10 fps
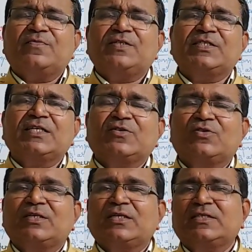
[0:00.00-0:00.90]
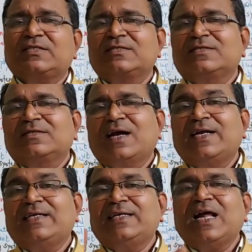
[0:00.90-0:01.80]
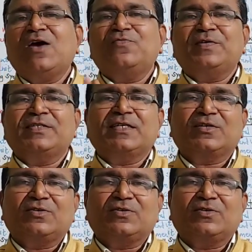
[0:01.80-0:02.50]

physical quantities and derived physical